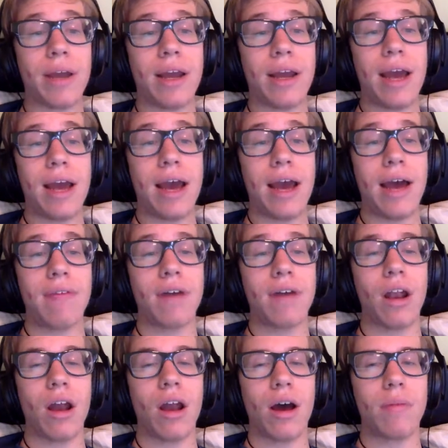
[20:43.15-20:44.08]
going to have
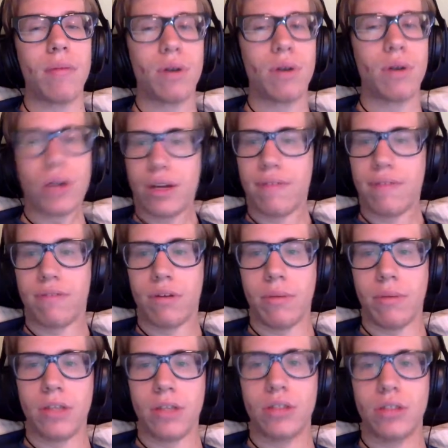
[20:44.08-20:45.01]
a lot more
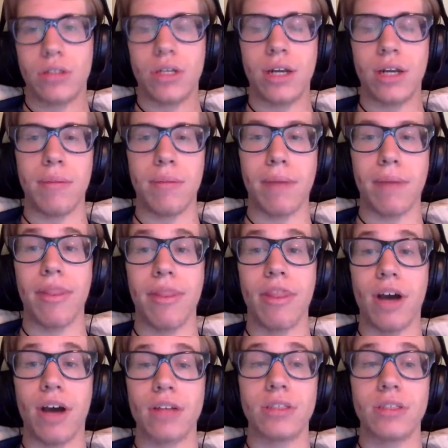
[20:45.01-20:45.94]
information and my
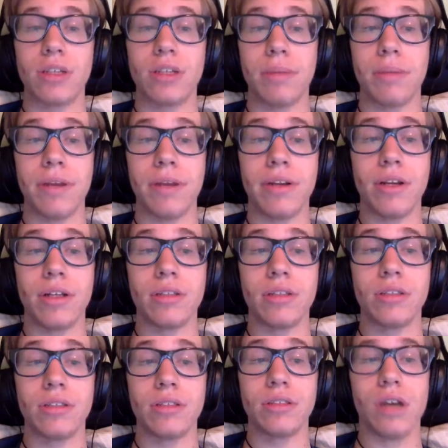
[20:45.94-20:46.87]
thoughts and
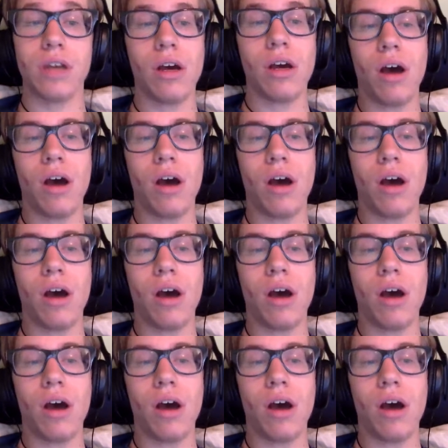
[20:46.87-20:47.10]
opinions